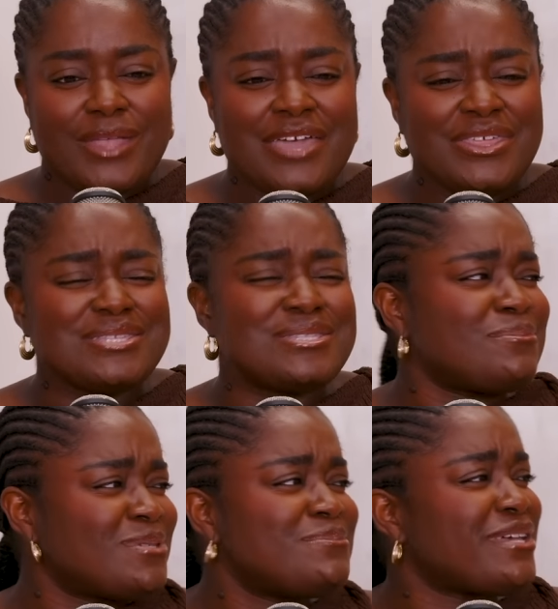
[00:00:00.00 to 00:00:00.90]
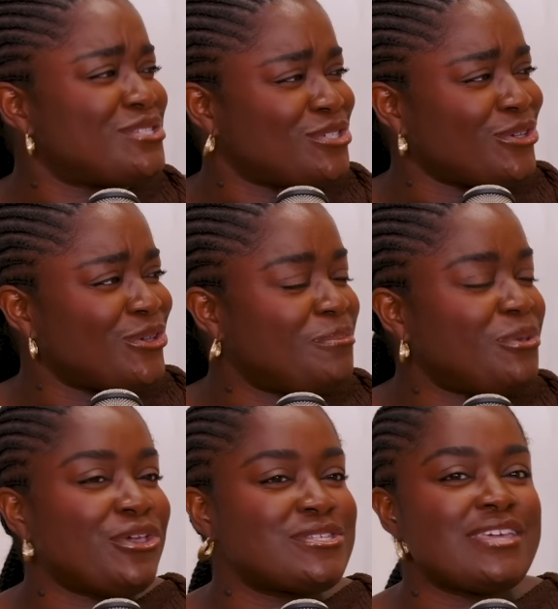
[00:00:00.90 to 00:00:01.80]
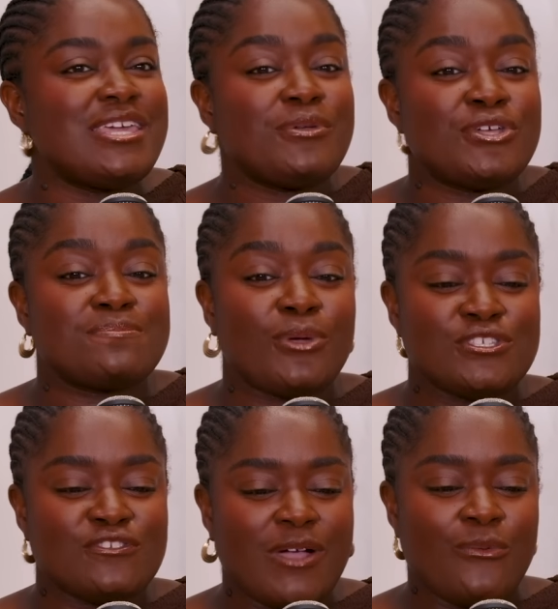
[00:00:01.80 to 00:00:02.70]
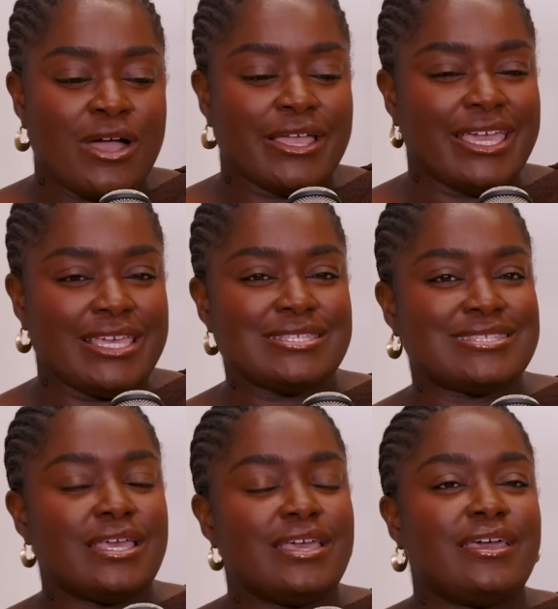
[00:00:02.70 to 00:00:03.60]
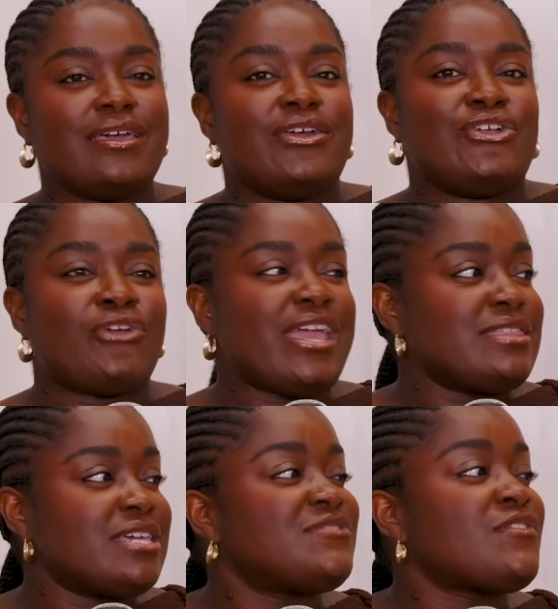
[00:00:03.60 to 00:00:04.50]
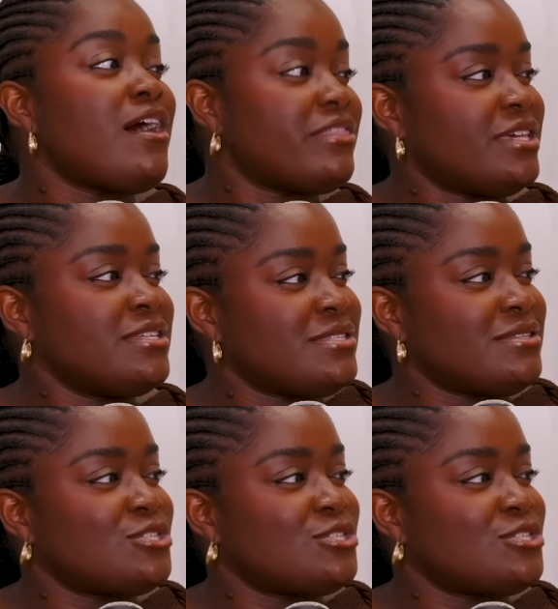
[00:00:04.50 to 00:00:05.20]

I think sometimes I do, because most of my work is creating things for others.